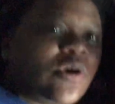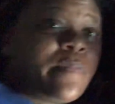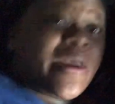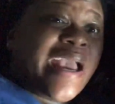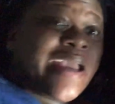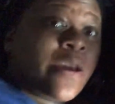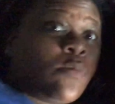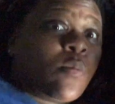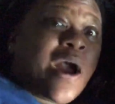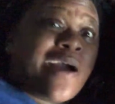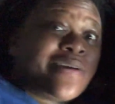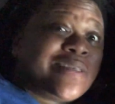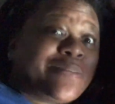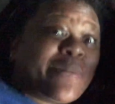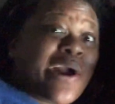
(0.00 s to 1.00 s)
with a man
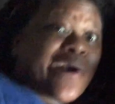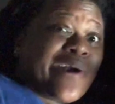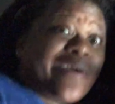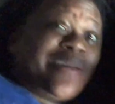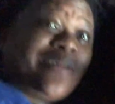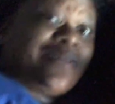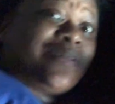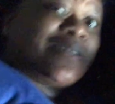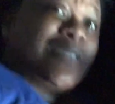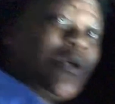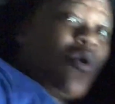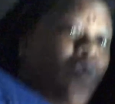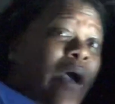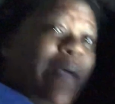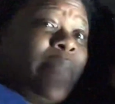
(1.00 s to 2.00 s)
while he's married.
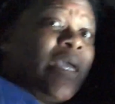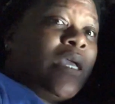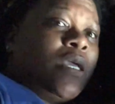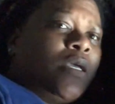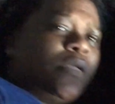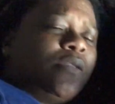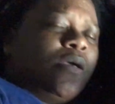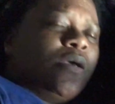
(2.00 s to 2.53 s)
So I, I mean,